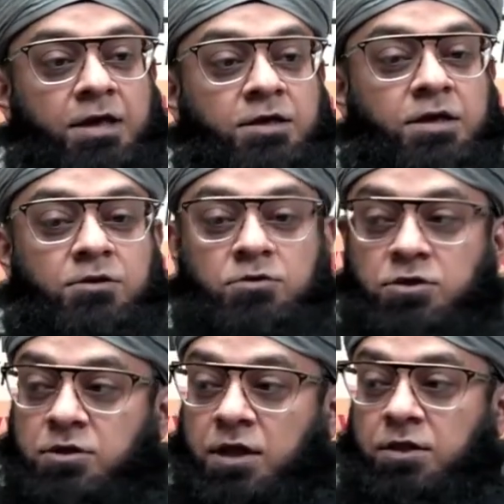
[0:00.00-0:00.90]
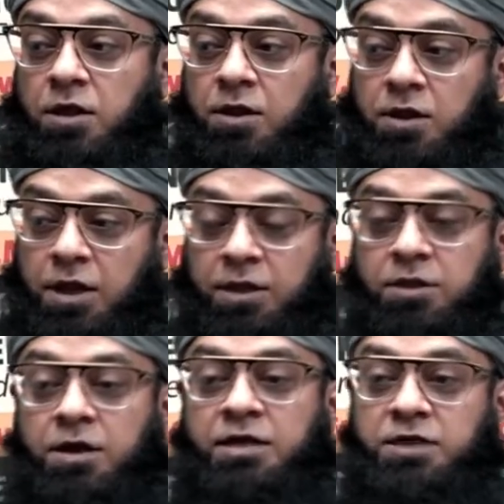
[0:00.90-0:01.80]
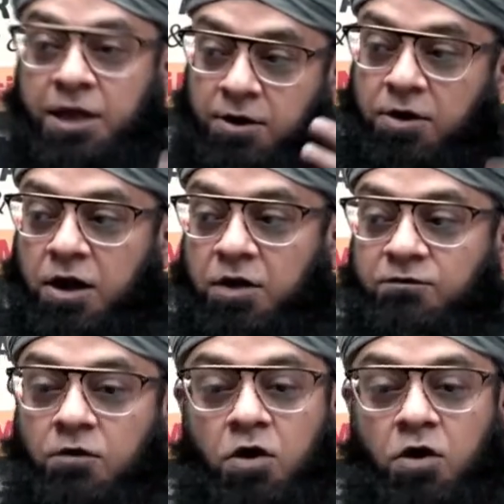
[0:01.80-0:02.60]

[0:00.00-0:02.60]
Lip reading: the inner love